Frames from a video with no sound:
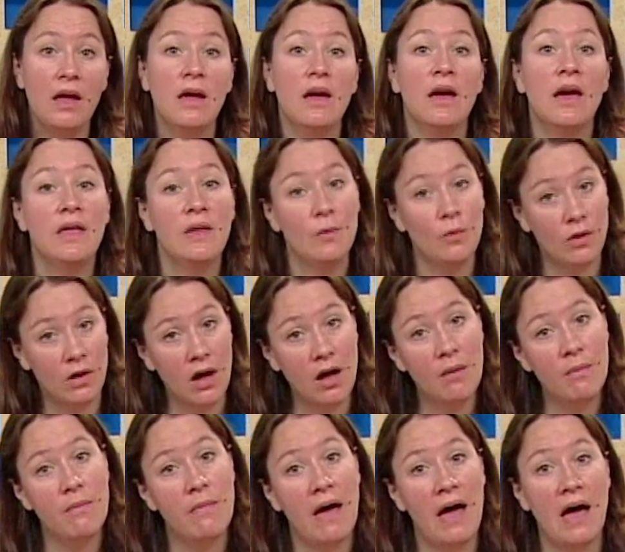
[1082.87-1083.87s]
And then we'll
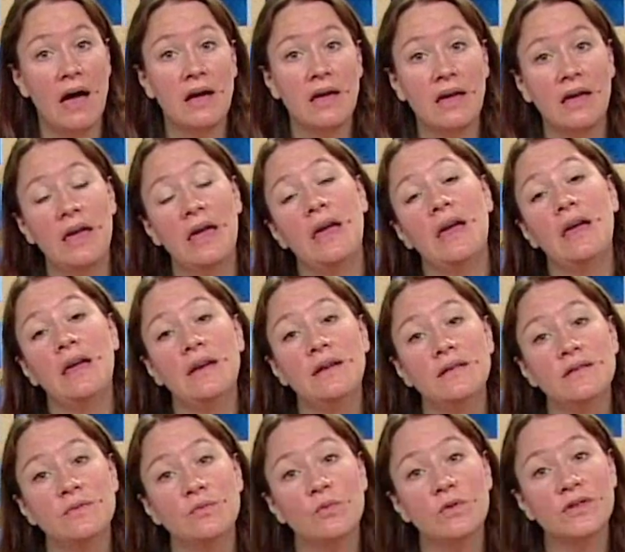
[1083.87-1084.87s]
come back
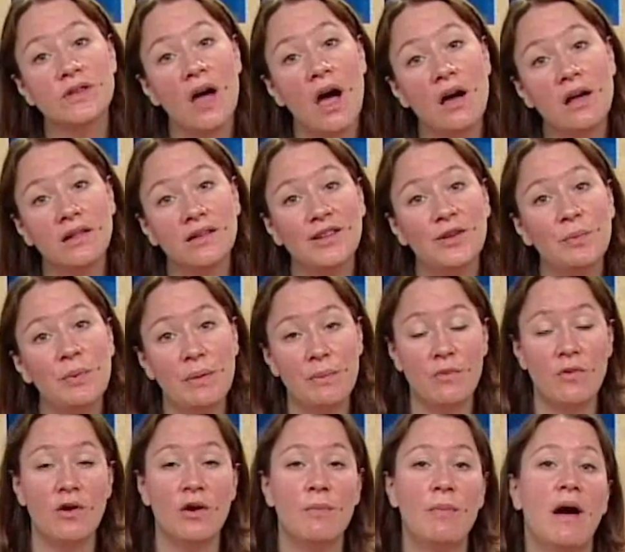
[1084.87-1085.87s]
and we'll talk a little bit
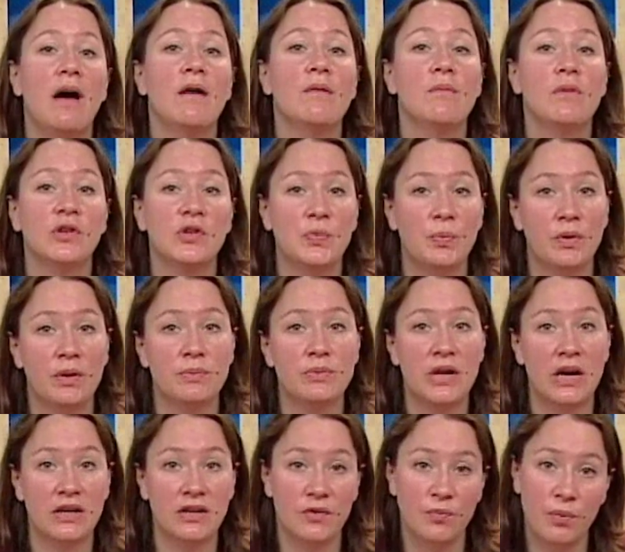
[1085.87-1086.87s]
more about multiple
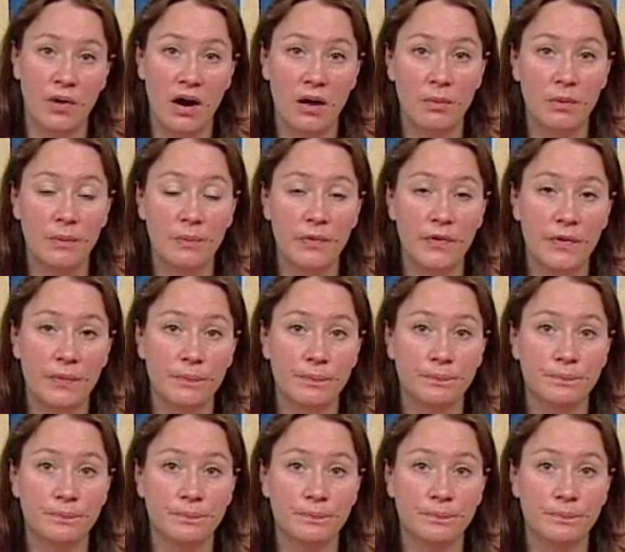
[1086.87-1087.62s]
objective problems.